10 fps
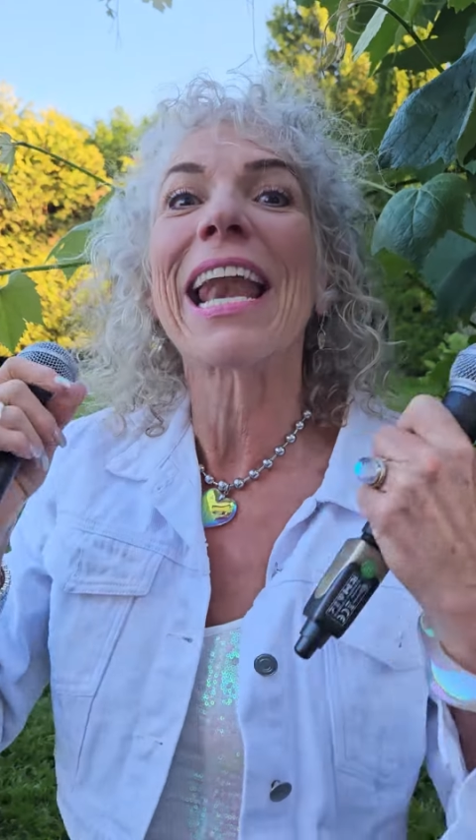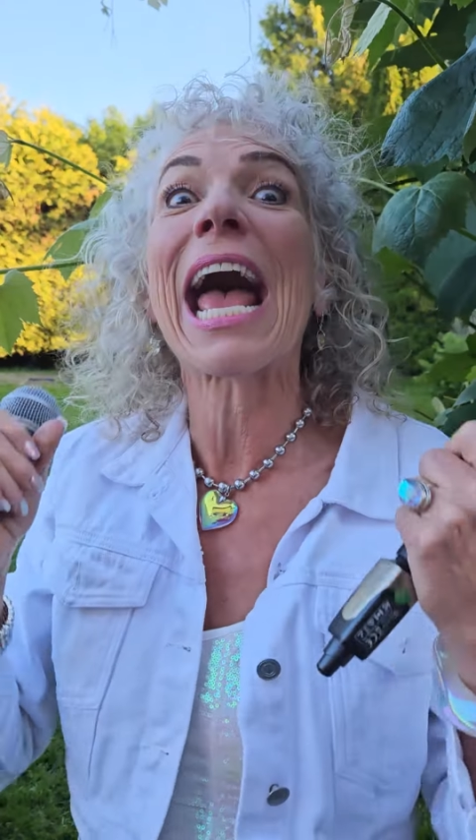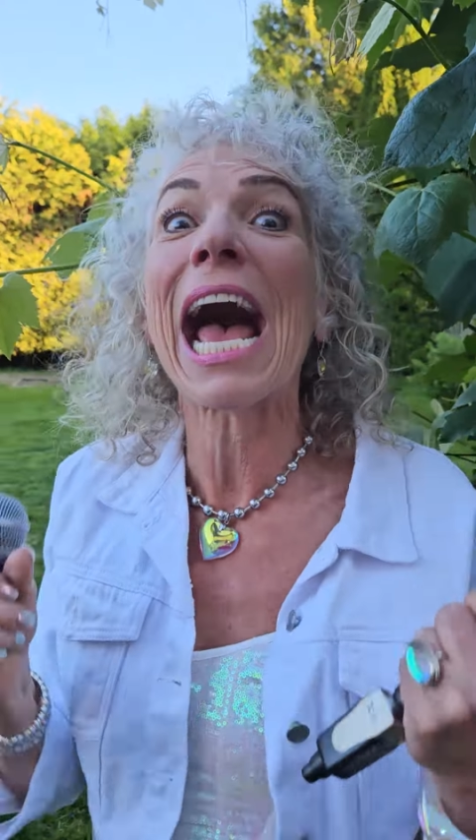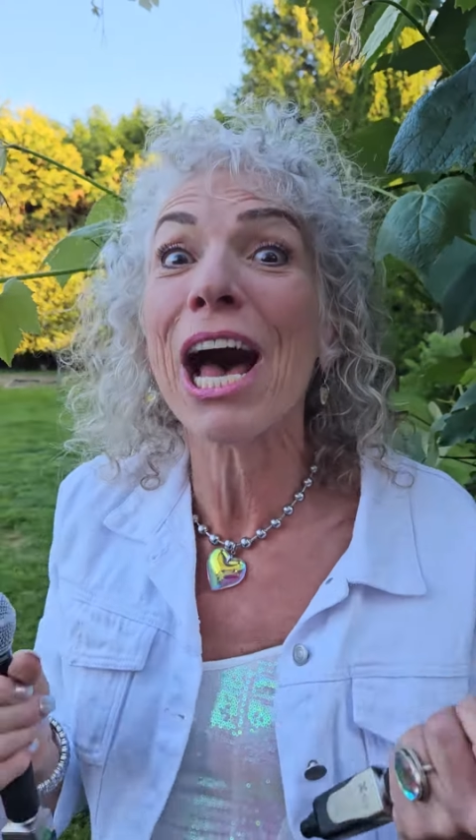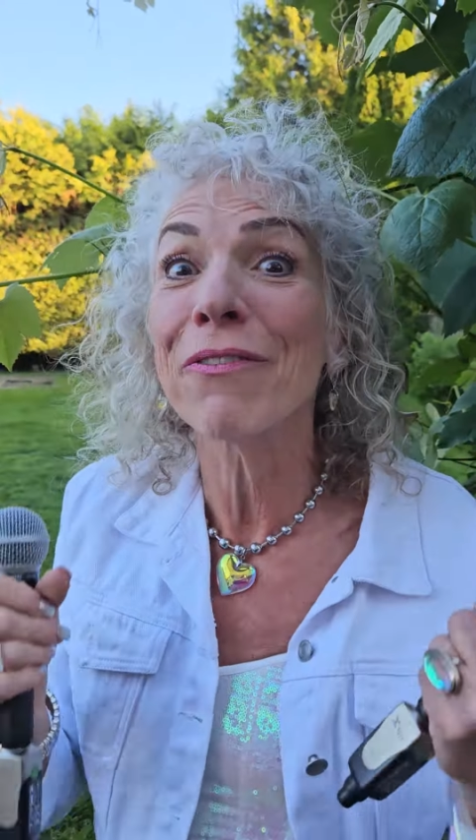and
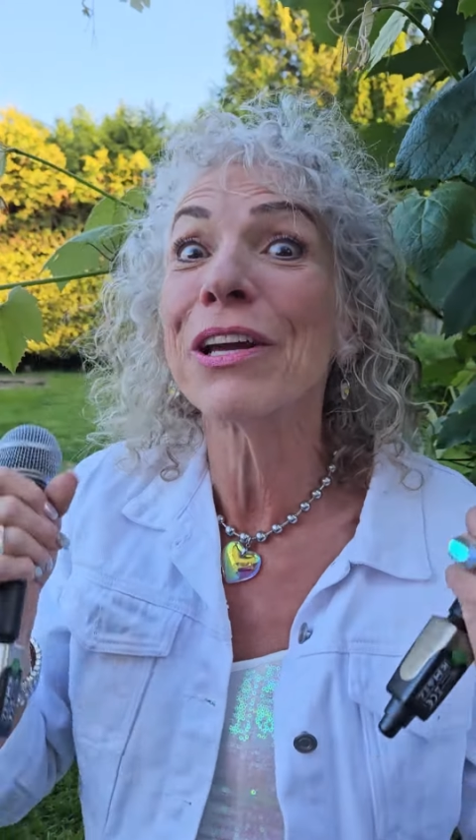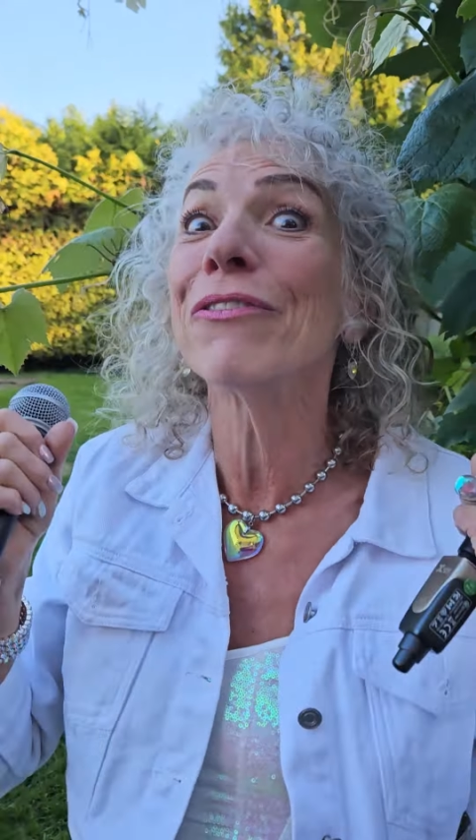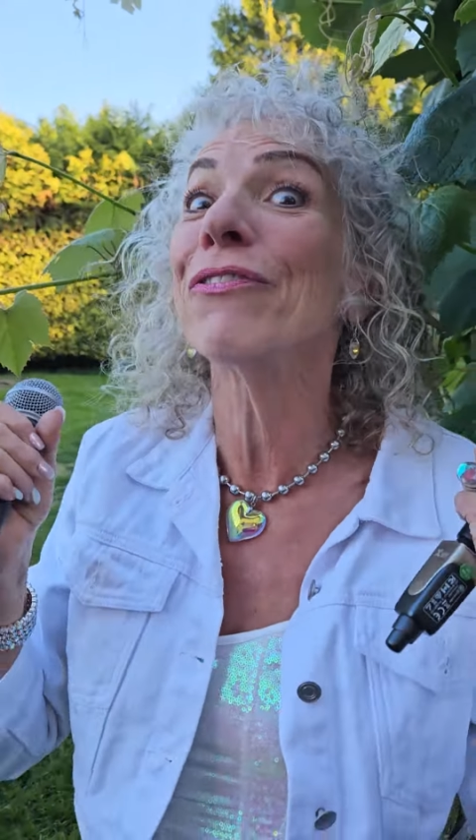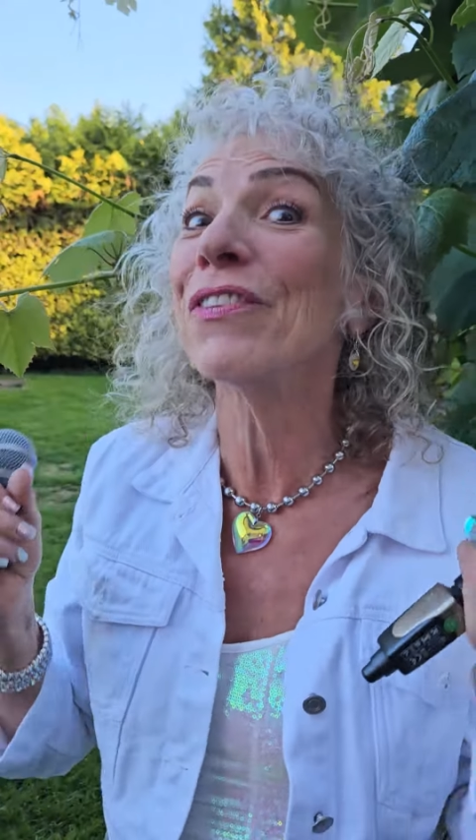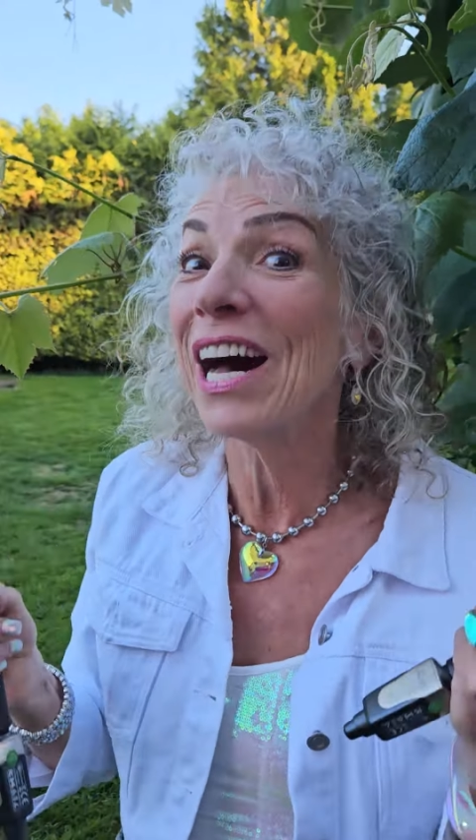
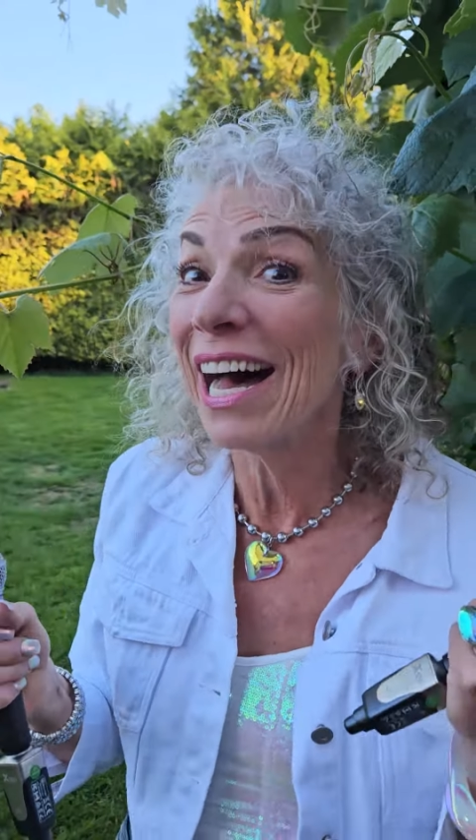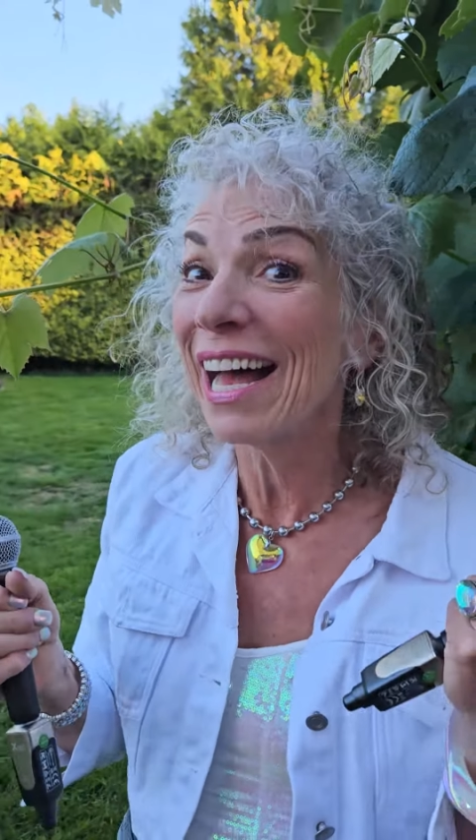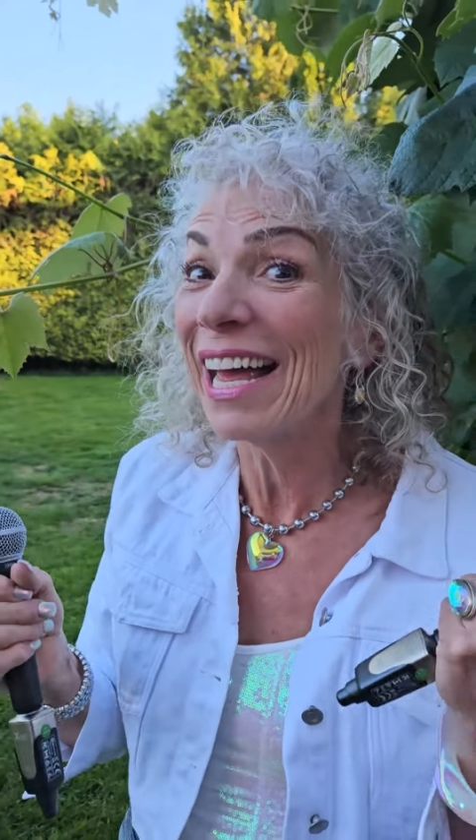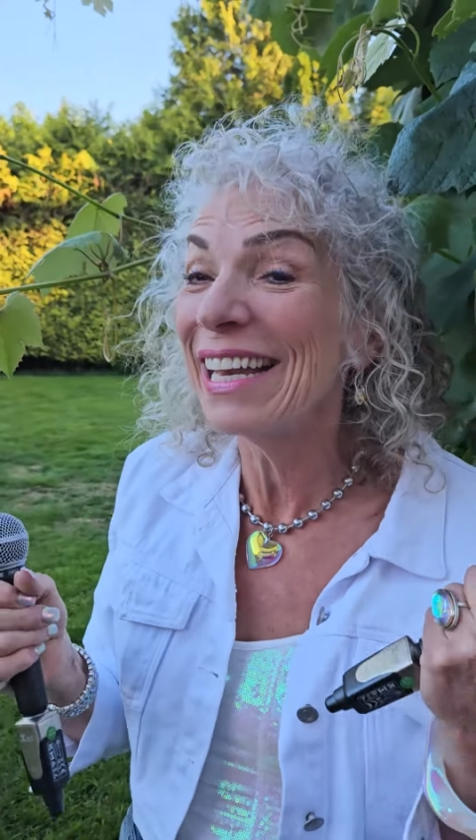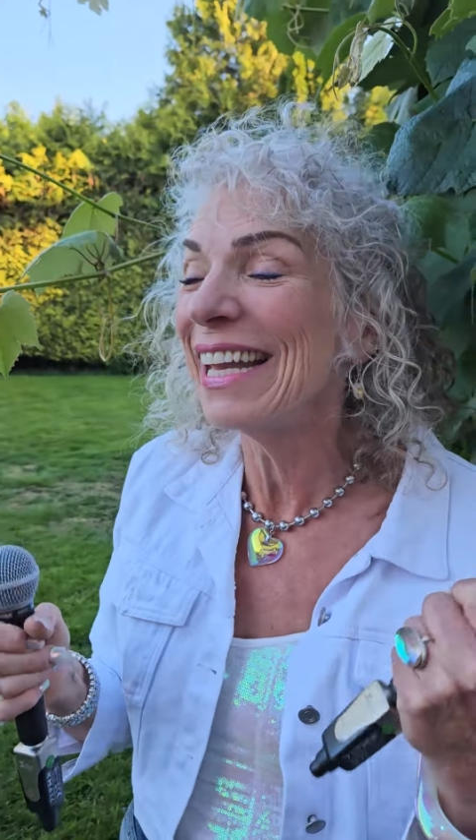having fun.